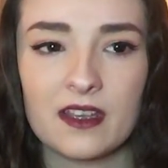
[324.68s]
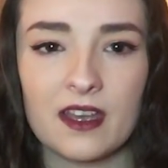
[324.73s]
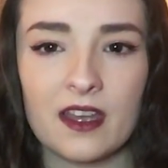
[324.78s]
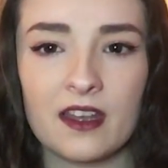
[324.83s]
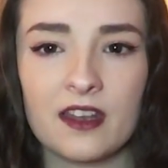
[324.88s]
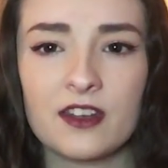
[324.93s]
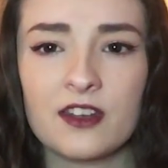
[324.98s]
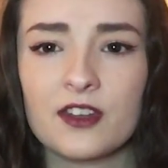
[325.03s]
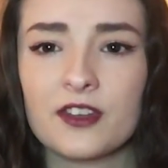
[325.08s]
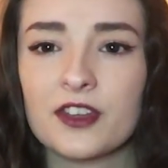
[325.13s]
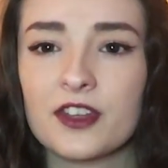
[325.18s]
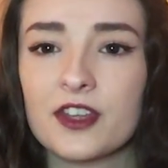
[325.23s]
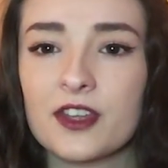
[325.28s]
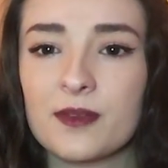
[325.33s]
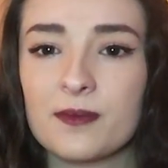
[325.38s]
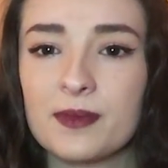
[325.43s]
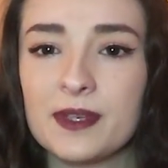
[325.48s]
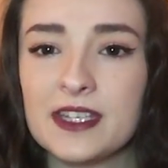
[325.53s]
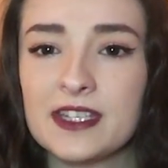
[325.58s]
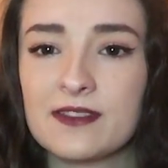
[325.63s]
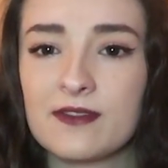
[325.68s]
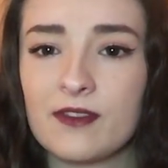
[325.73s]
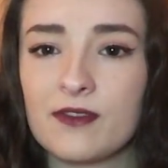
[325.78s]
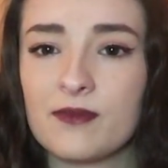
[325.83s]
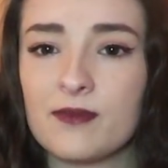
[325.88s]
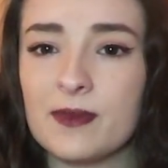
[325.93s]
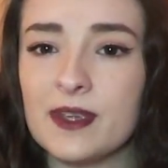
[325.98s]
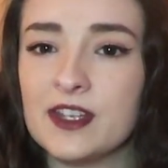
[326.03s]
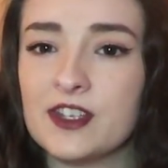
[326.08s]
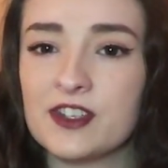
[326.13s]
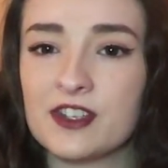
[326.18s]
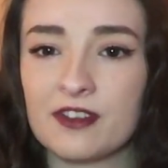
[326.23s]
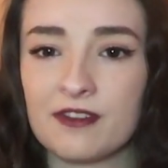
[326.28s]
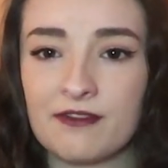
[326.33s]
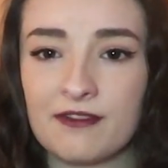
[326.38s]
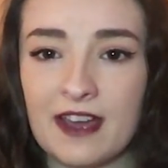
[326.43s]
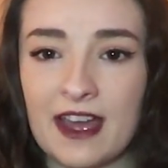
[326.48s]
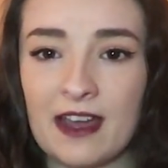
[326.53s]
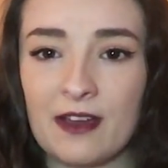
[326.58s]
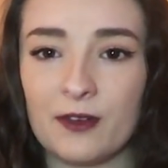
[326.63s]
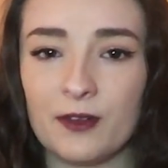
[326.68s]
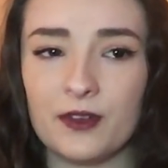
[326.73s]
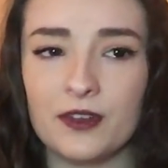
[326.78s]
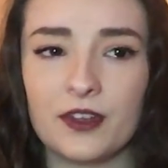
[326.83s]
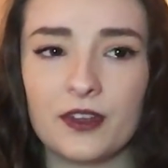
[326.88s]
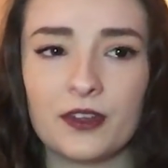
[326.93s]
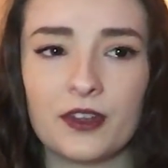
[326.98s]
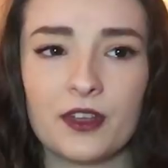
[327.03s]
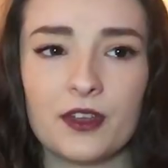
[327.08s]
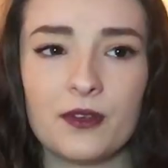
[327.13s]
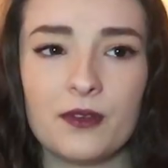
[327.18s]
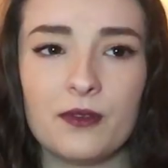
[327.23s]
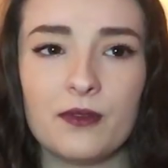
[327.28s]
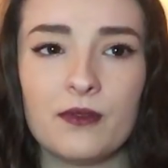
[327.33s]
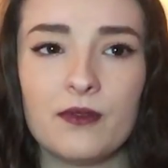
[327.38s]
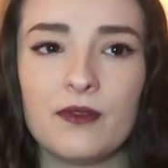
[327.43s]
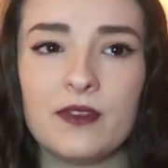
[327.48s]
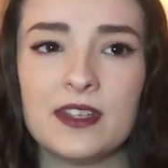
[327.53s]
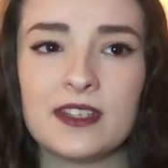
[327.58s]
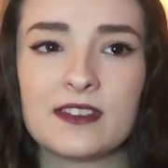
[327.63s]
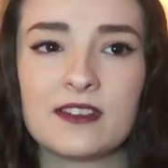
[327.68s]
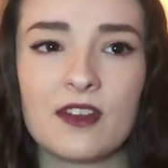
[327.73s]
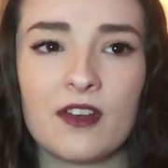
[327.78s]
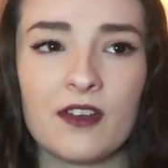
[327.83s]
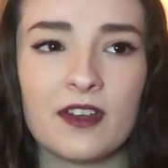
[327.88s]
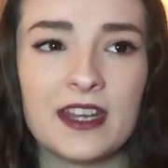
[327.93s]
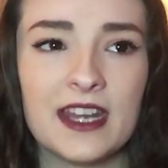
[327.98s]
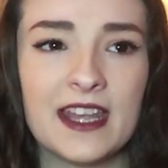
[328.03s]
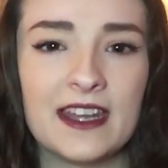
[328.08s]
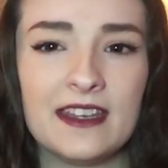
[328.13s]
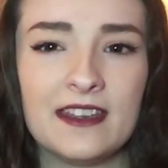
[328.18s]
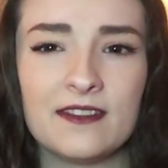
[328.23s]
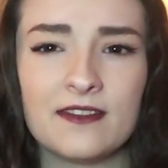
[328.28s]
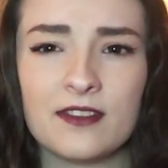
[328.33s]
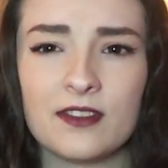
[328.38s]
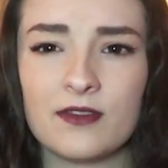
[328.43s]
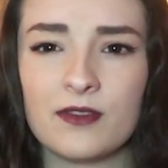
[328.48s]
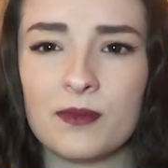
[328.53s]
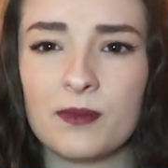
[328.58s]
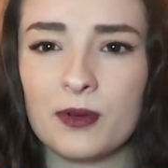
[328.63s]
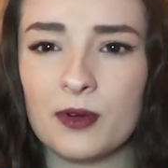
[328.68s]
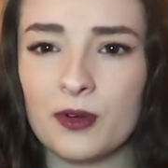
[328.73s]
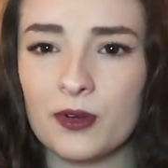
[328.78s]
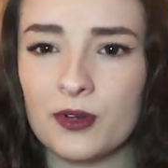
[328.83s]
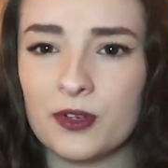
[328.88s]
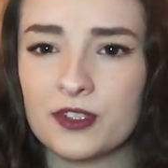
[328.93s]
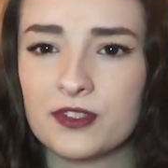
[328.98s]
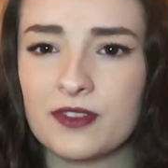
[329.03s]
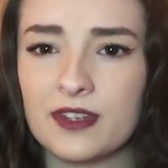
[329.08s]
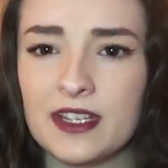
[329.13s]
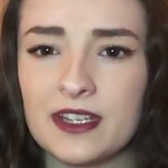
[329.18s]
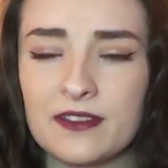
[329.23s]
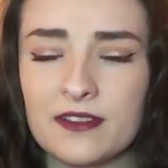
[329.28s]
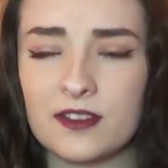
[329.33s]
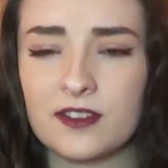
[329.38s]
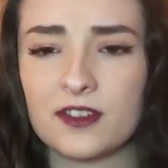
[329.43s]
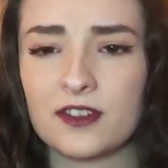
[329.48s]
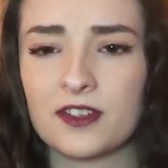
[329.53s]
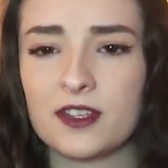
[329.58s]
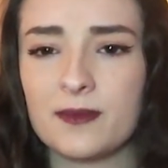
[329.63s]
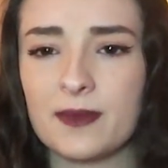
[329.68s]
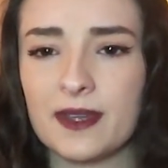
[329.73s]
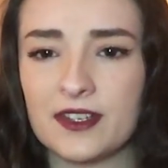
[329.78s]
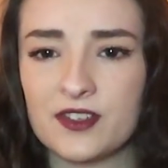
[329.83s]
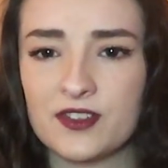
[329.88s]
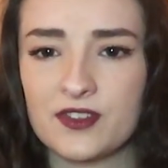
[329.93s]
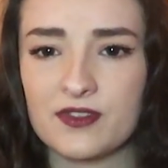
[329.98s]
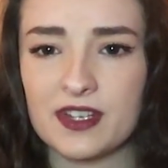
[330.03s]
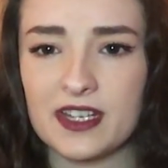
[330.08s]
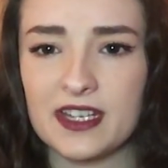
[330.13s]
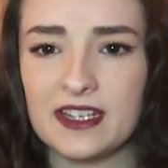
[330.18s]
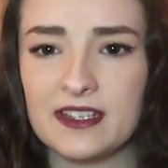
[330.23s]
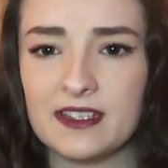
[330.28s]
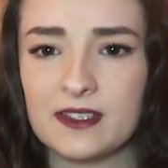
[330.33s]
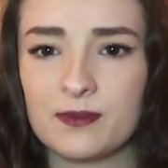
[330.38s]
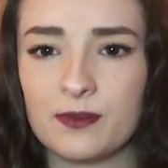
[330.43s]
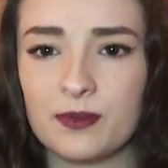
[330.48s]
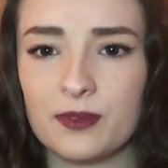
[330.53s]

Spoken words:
And another piece of information I found, although it's not in any of the reports or any of the documentaries,